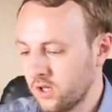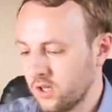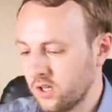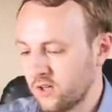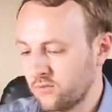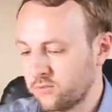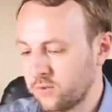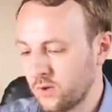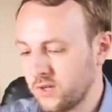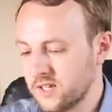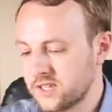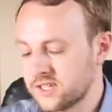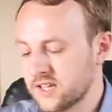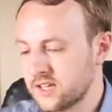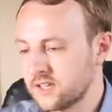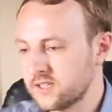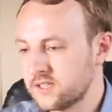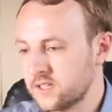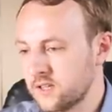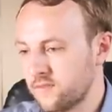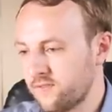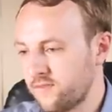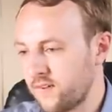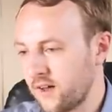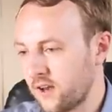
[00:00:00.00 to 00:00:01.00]
if we
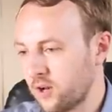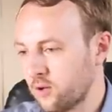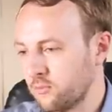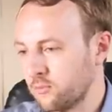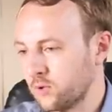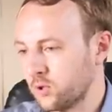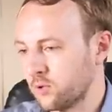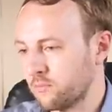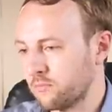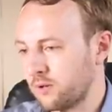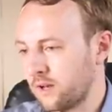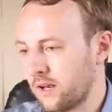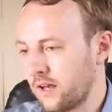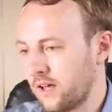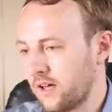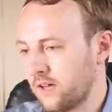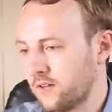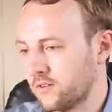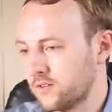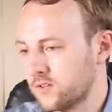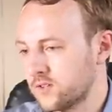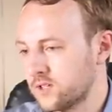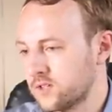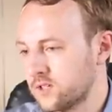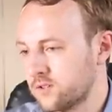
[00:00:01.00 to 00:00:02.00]
said development
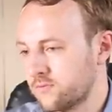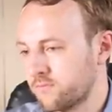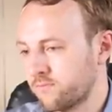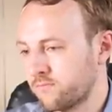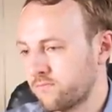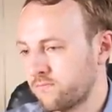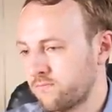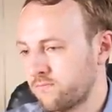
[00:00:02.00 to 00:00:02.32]
plans